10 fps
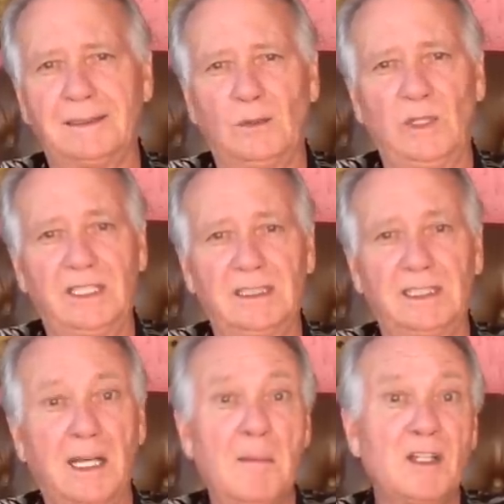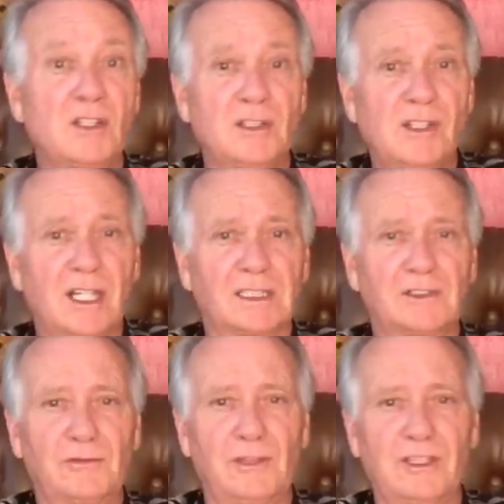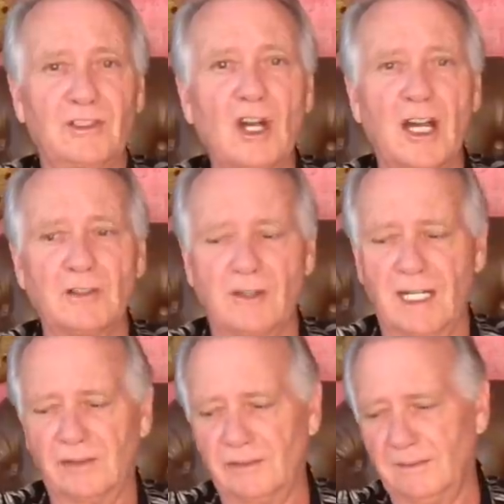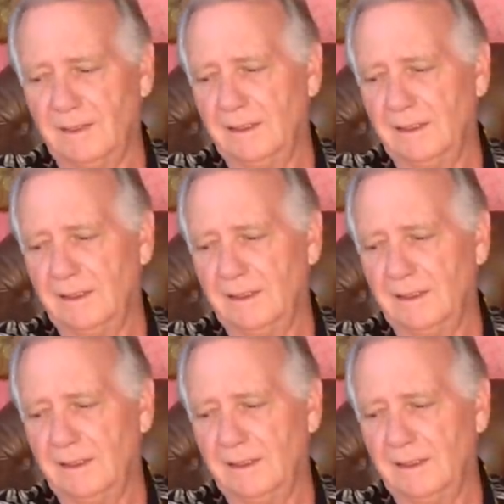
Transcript: weekly commission checks for these contracts.